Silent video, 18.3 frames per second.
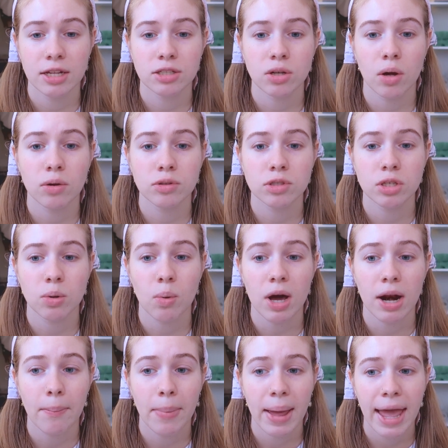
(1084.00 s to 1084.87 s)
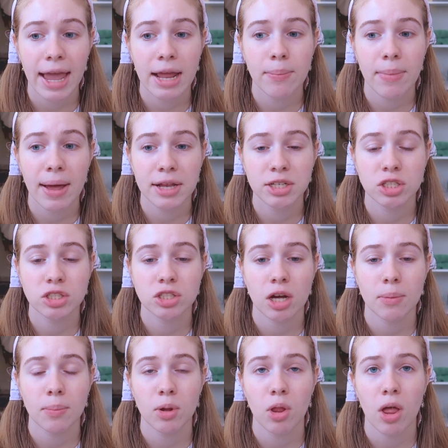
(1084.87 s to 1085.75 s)
is also on a pain med. She's
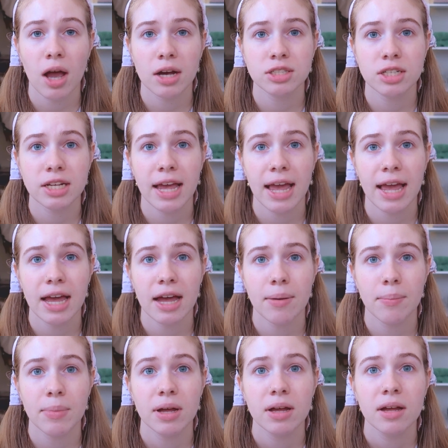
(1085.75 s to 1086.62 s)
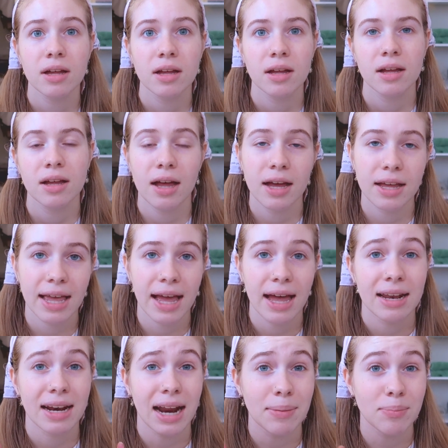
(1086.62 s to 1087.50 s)
on meloxicam.
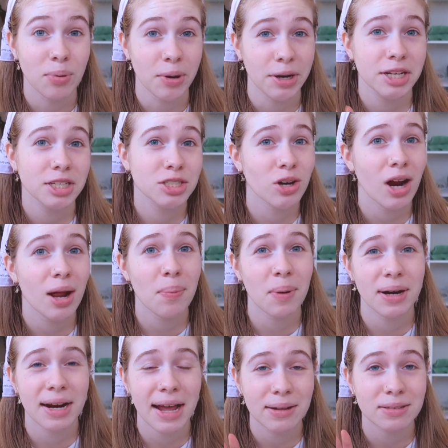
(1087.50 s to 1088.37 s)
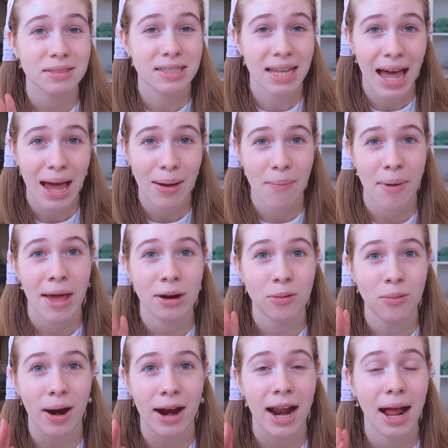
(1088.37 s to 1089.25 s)
Again, I'm pretty sure I pronounced that med
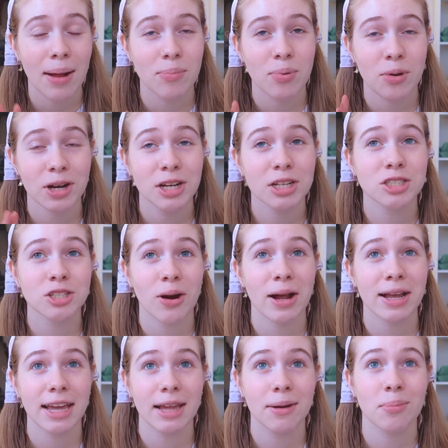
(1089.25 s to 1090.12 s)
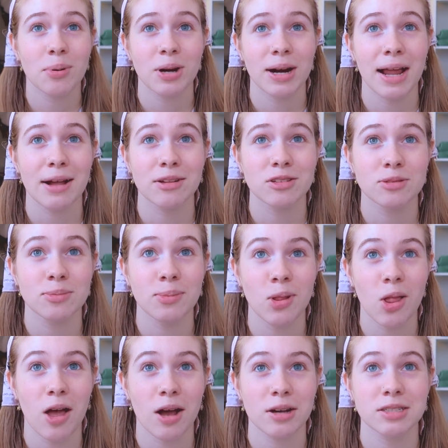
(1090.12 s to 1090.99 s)
right. I'm pretty sure I can pronounce
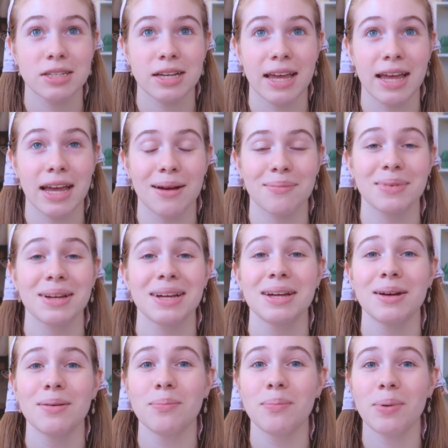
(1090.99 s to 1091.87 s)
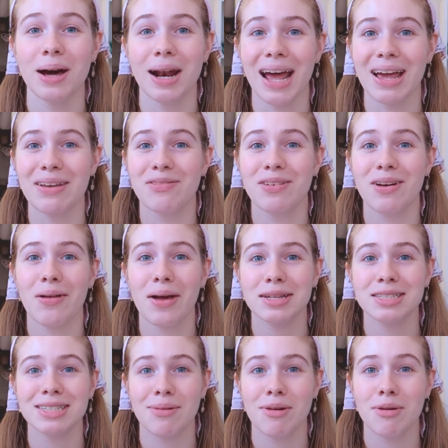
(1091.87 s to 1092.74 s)
meloxicam, but I feel
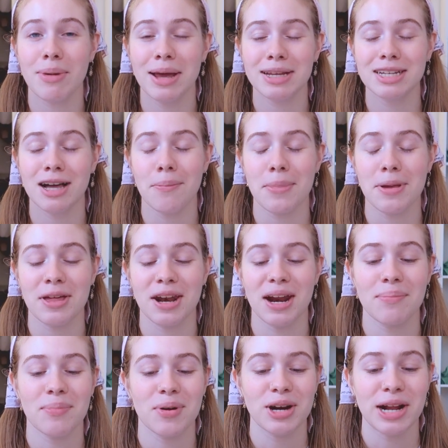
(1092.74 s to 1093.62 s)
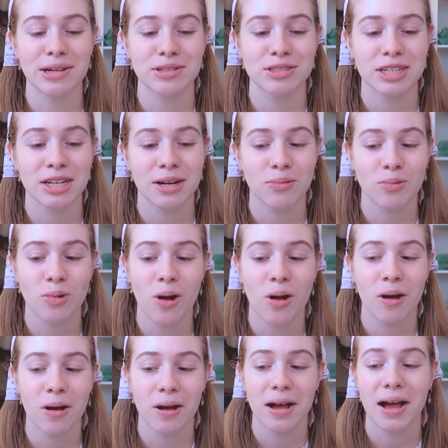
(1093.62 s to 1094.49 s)
like someone may tell me that I'm pronouncing it
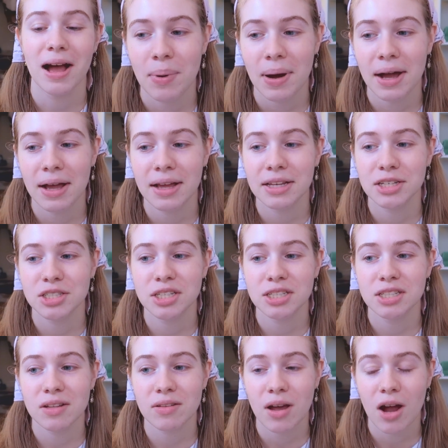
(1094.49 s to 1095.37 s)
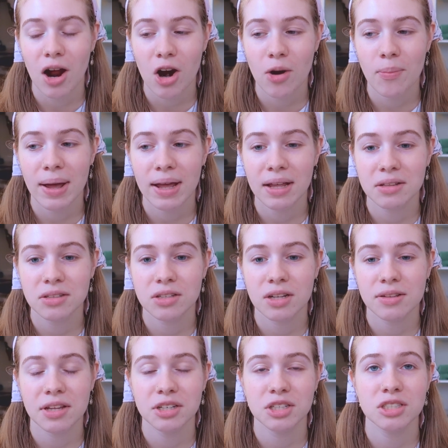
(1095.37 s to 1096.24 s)
wrong. But she's on the heart meds,
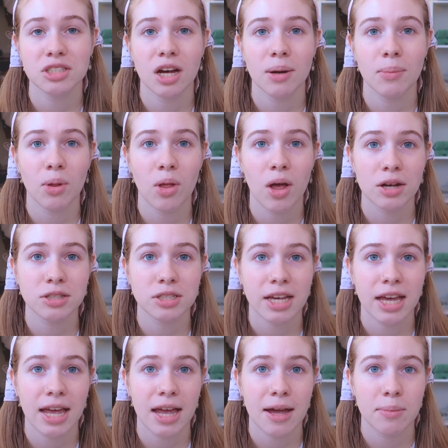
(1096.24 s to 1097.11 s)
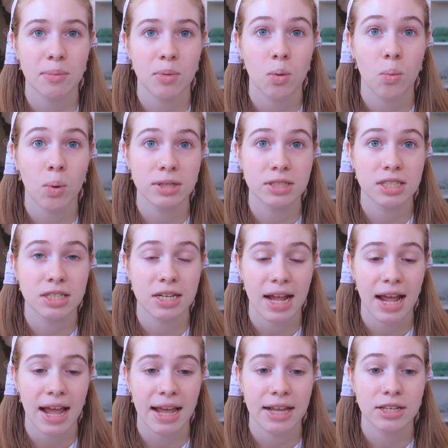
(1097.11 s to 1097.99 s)
and then she's on meloxicam once a
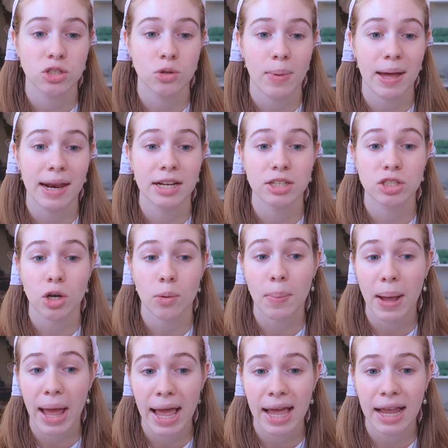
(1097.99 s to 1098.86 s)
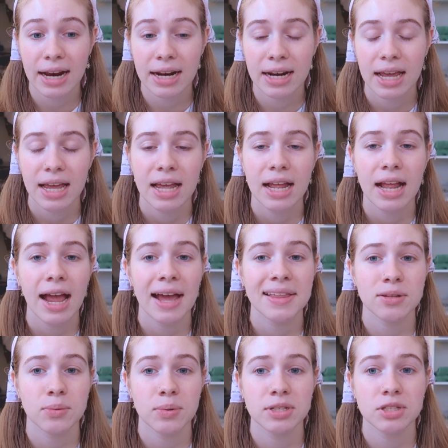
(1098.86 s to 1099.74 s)
day to manage her pain.
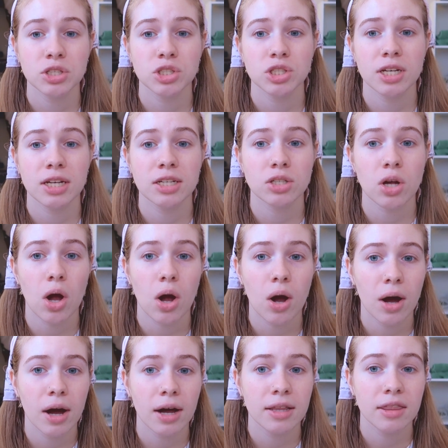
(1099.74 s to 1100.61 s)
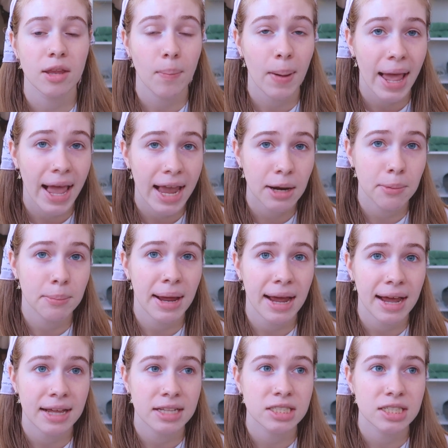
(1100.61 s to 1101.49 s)
And the reason she is on the pain
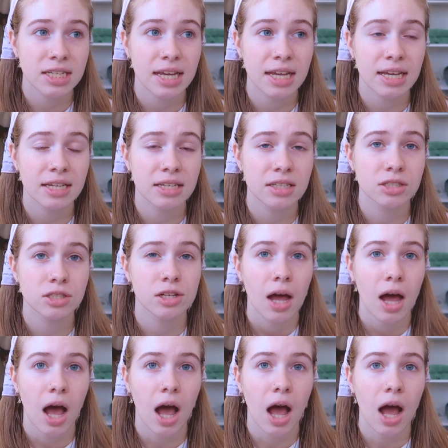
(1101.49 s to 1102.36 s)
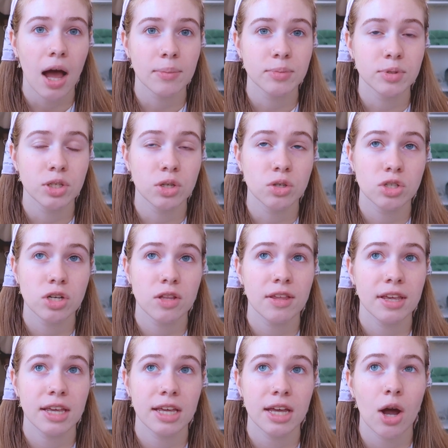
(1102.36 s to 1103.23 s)
meds is due to
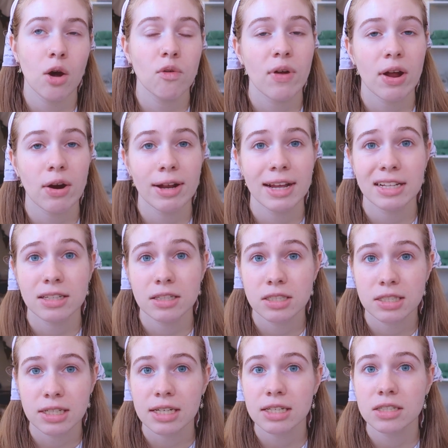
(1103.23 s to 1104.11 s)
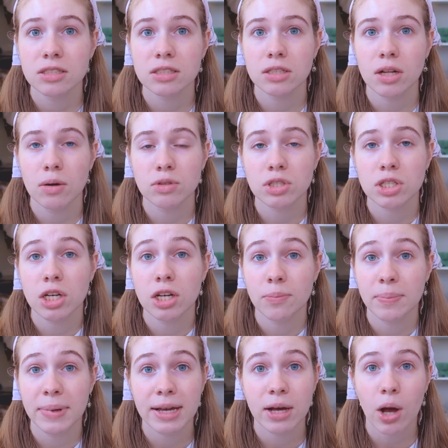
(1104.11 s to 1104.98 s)
the ovarian cysts. Those
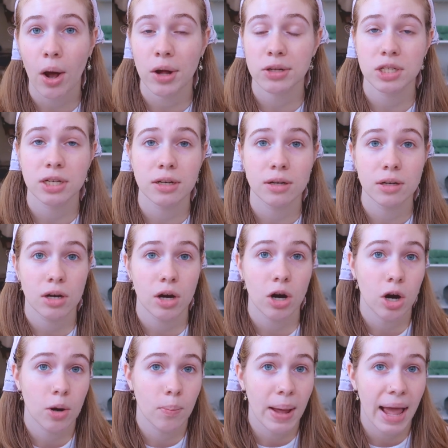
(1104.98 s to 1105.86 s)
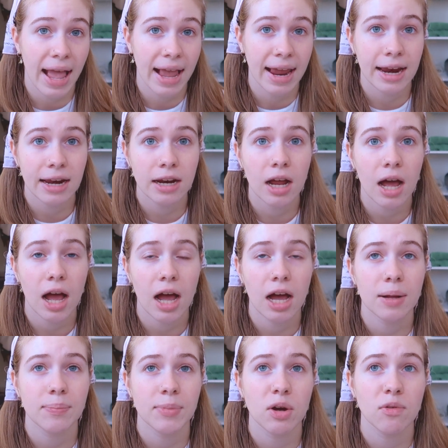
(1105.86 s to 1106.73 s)
could be causing her pain.
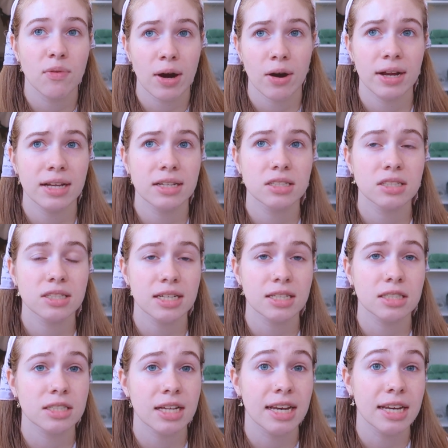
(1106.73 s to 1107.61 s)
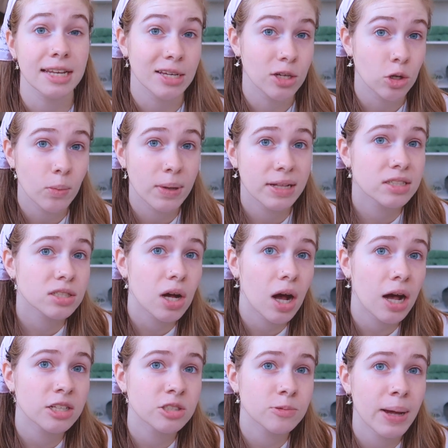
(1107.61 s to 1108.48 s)
Ovarian cysts in humans
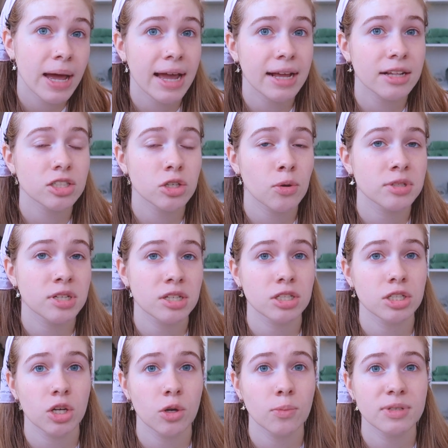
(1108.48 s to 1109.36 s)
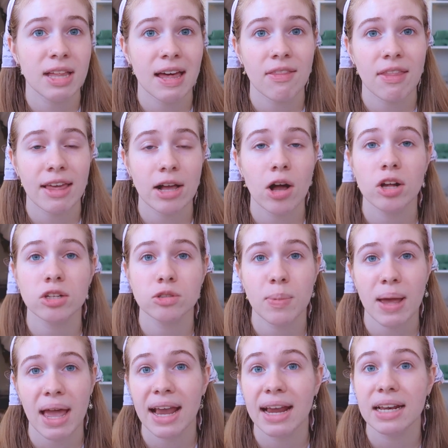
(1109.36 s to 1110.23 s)
cause pain, so it's assumed that they cause
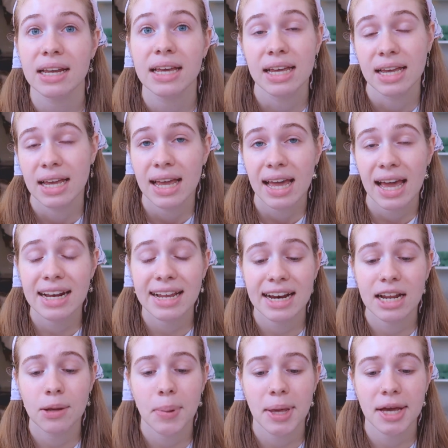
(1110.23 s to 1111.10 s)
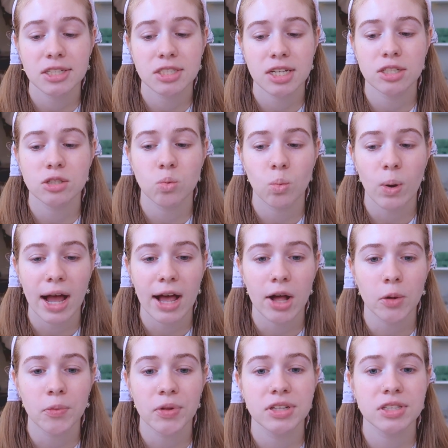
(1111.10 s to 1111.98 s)
pain in guinea pigs as
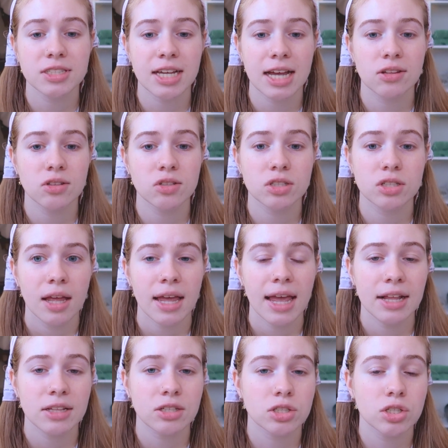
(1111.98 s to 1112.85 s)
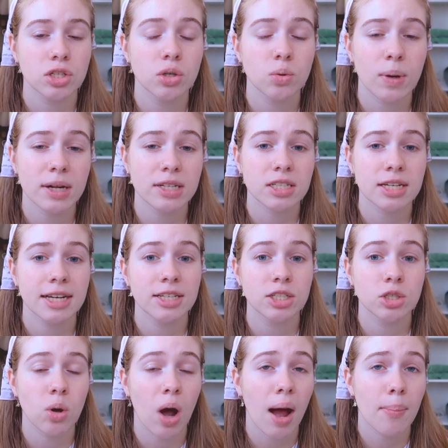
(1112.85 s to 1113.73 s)
well. And since it's too risky
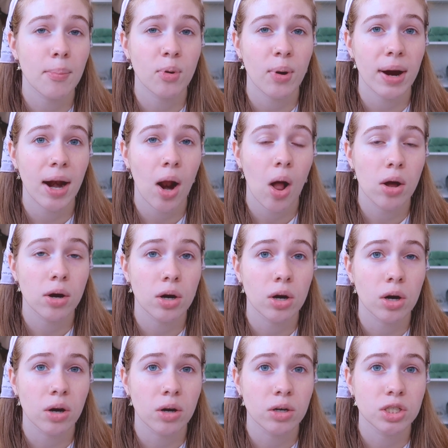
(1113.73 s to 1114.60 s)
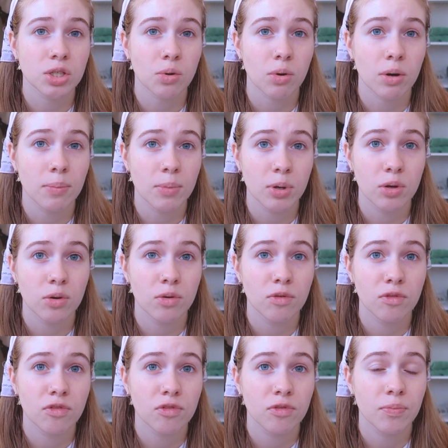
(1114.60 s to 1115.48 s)
to operate on her to
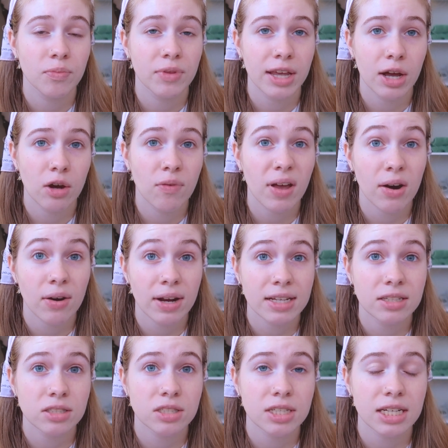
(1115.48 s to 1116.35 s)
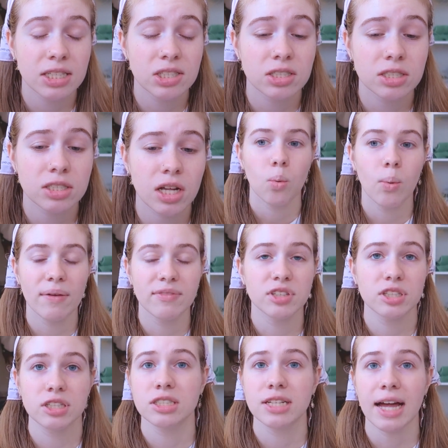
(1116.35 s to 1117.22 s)
remove the ovarian cysts, we've
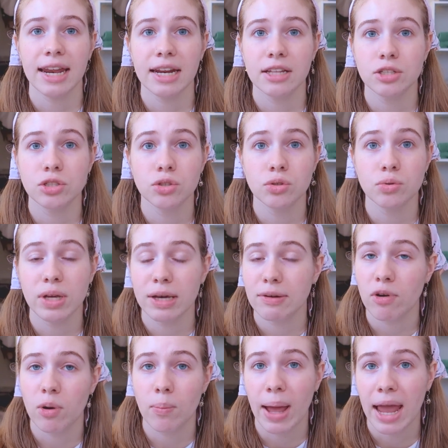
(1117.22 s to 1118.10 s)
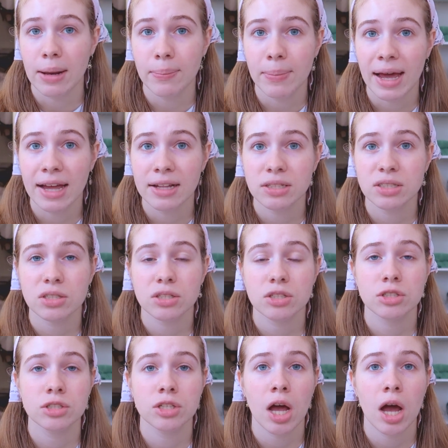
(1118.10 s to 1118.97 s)
just decided to give her pain meds.
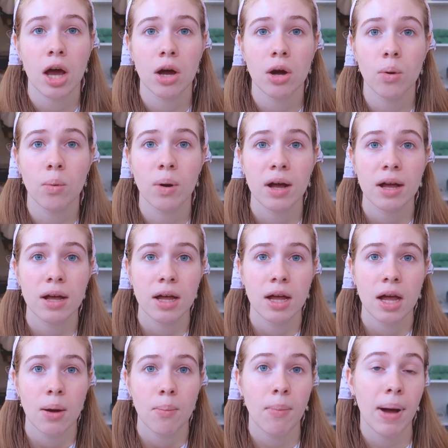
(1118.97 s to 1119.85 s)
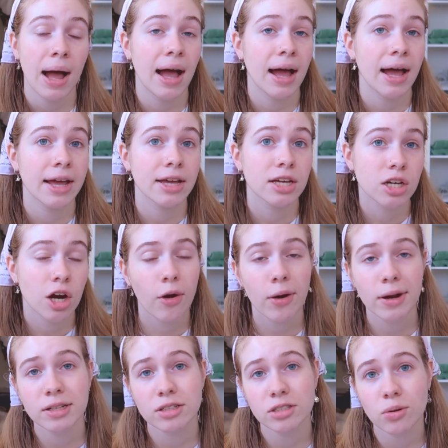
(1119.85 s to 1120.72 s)
So my
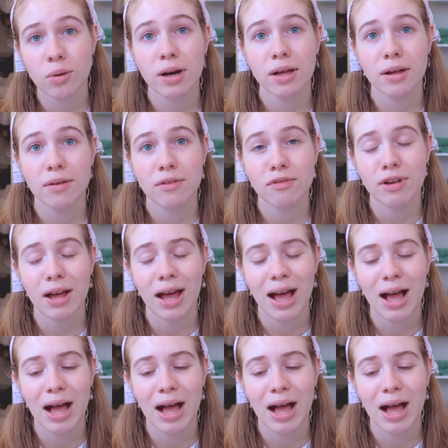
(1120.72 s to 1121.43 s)
current sort of